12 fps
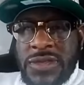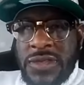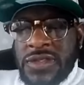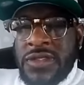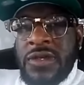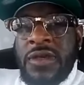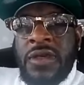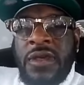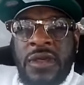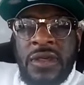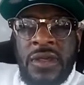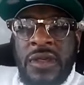Like, did y'all
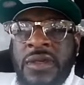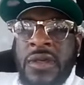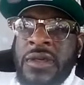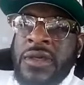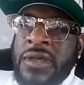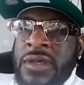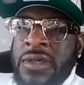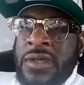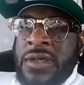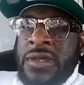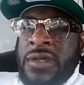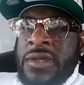ever get to chop it up
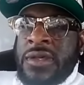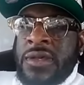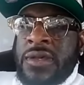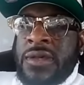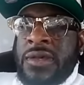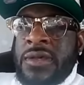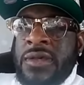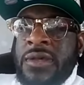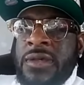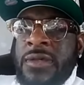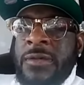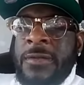offline?
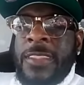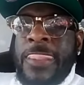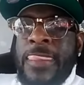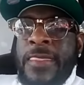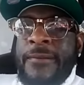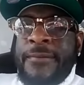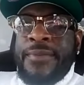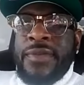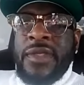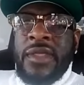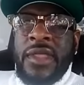Figure figure this shit out.